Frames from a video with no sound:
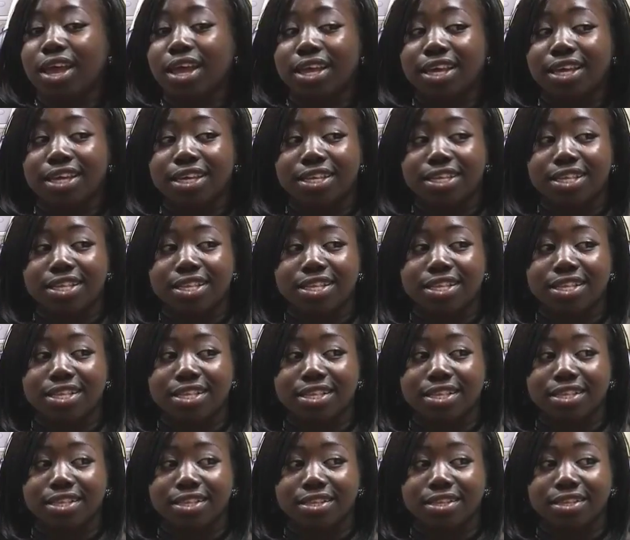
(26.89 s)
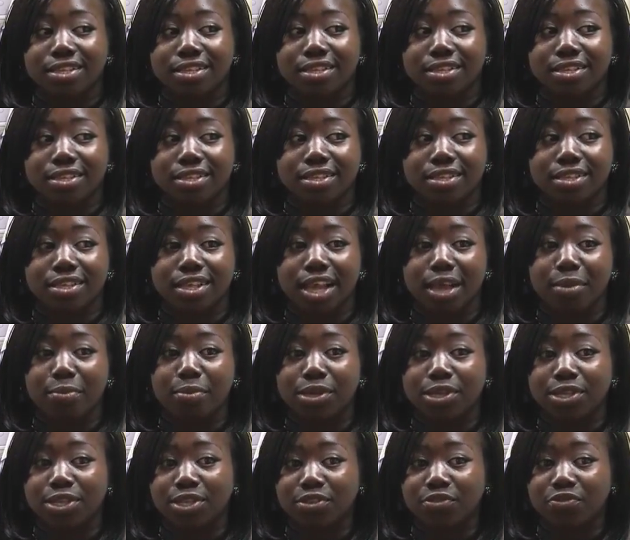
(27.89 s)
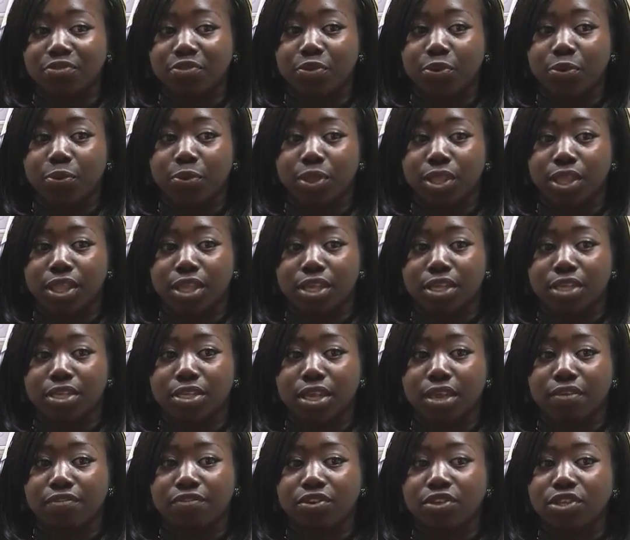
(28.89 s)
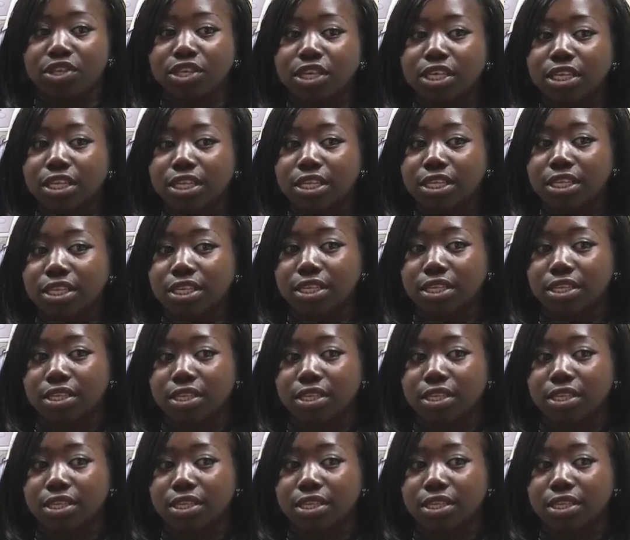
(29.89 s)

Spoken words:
I guess I've been suffering with it ever since.